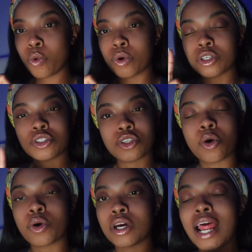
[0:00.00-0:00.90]
was
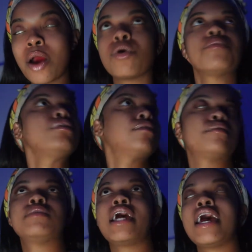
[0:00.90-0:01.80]
so good. I want people
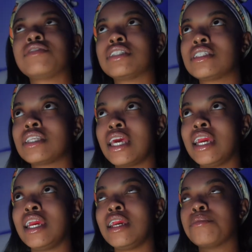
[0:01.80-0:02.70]
to have the
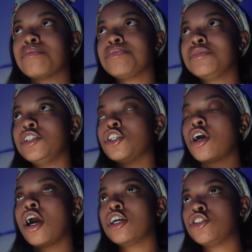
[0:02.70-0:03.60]
same
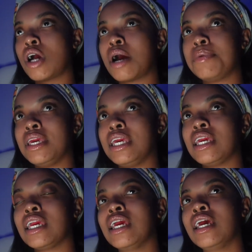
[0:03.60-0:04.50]

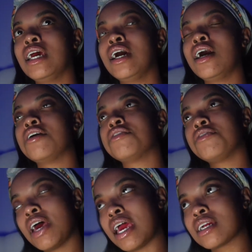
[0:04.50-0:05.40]
jaw-dropping
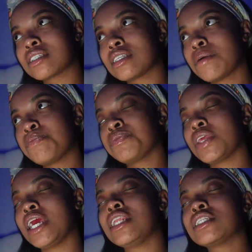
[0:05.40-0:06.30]
effect.
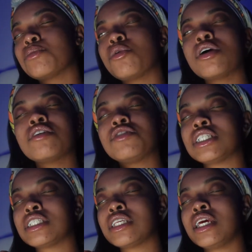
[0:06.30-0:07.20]
And it's more of
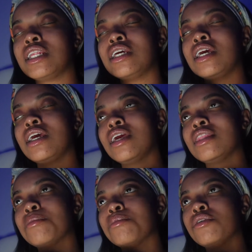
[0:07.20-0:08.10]
just,
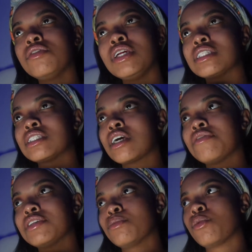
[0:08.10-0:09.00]
and the movie
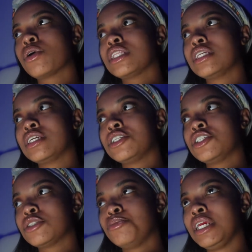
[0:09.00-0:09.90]
itself is more than it's
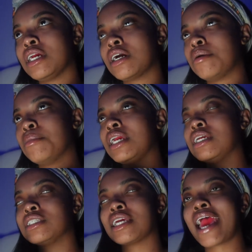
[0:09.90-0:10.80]
just being an
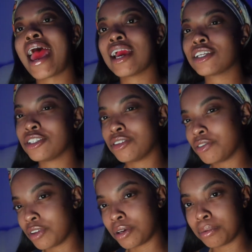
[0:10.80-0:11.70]
amazing action
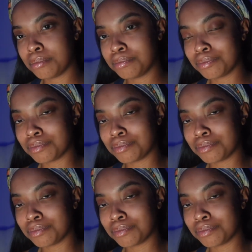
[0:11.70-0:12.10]
film.